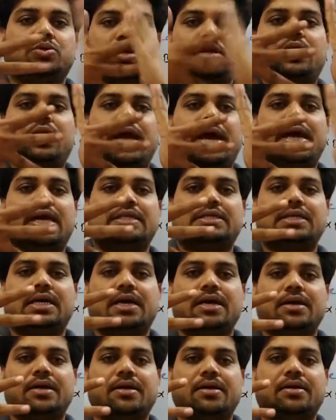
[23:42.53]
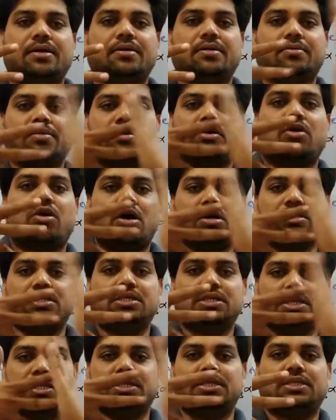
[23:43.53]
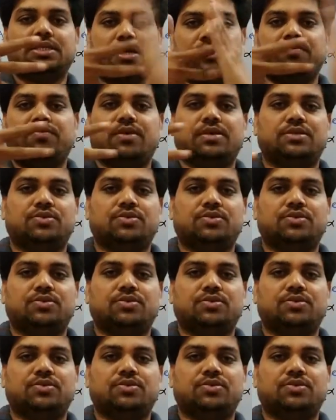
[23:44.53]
lines are crossing this surface.